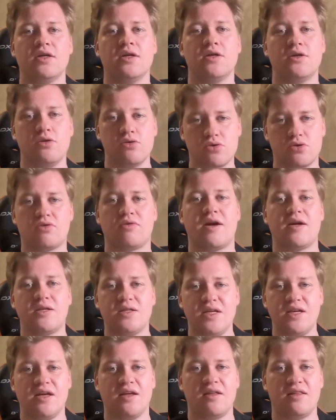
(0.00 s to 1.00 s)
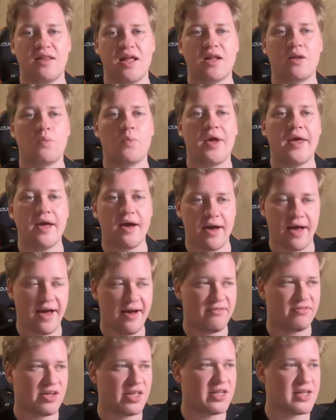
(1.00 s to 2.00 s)
user ID that we
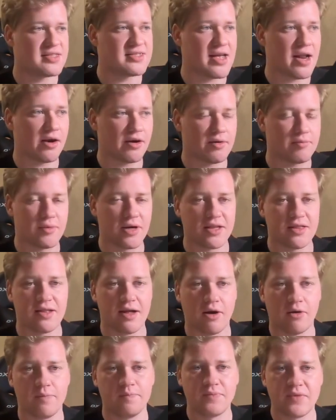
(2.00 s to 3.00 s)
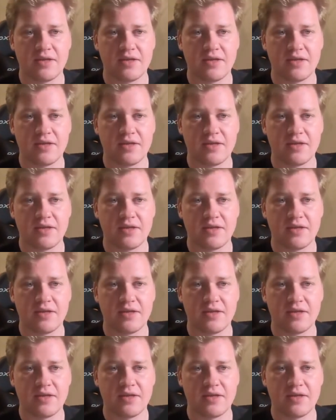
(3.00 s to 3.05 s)
have in the Telegram right now.